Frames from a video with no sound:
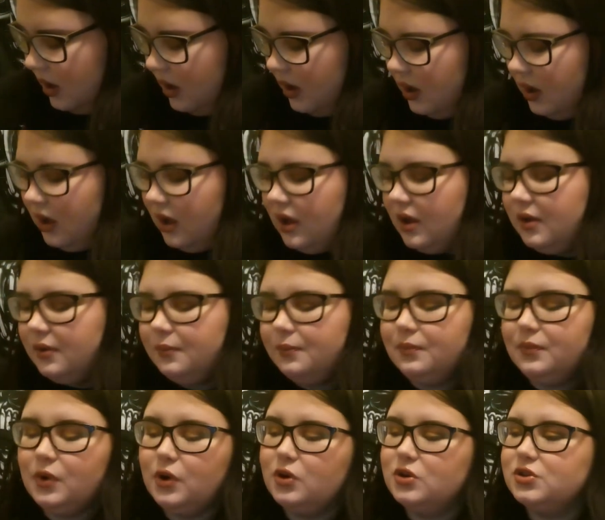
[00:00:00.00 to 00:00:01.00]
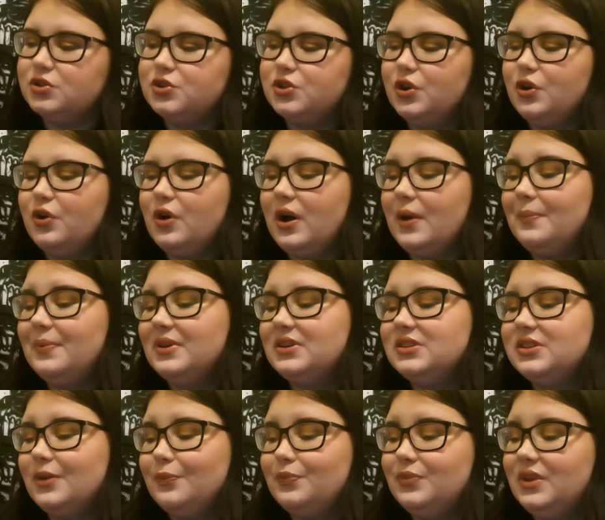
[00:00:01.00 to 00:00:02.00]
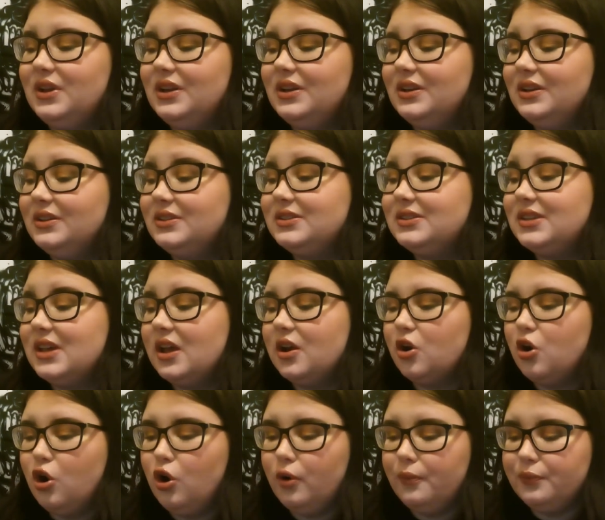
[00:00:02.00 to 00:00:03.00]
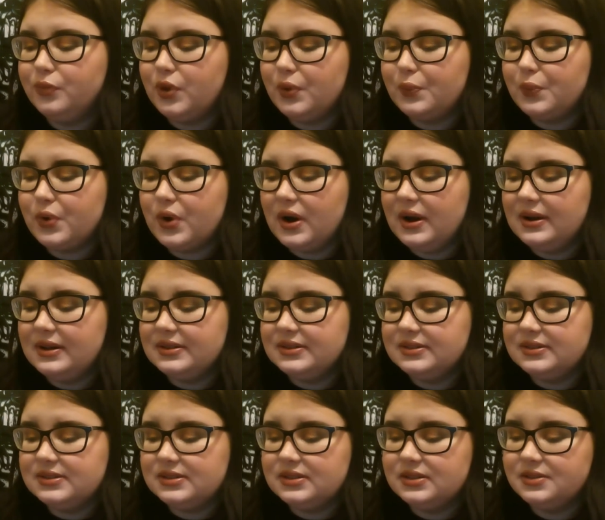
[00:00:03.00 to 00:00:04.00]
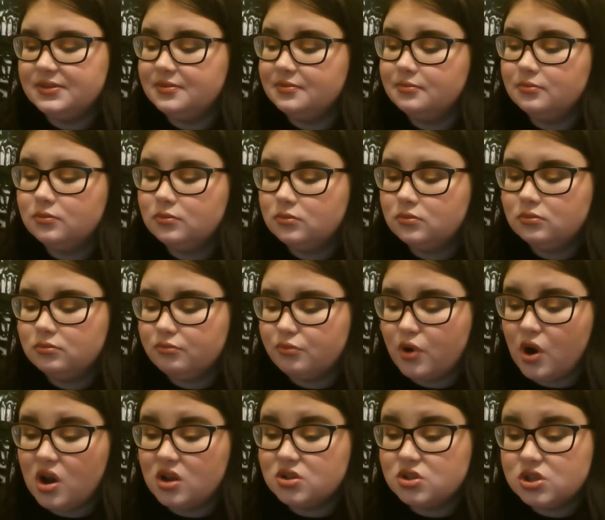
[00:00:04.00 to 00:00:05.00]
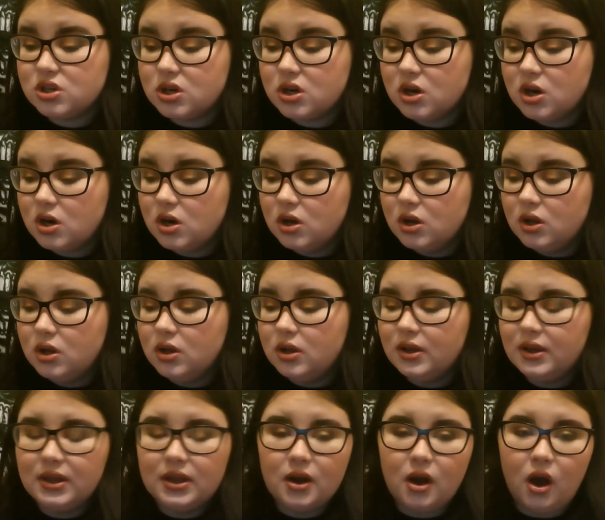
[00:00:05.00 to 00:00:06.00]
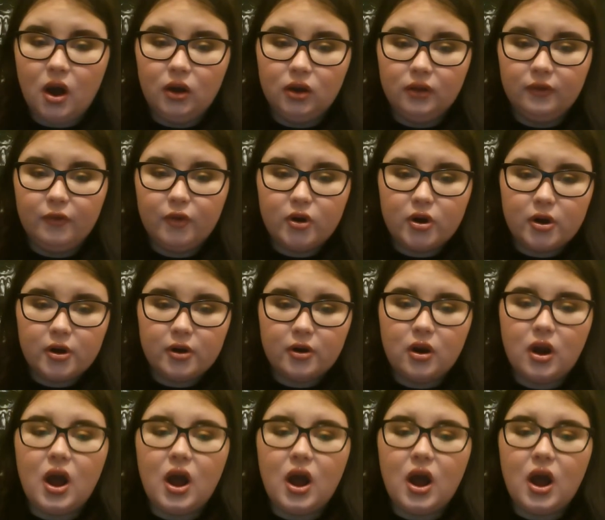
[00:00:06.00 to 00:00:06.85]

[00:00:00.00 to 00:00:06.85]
Also, I picked up the Take Home the bronzer in Oliver.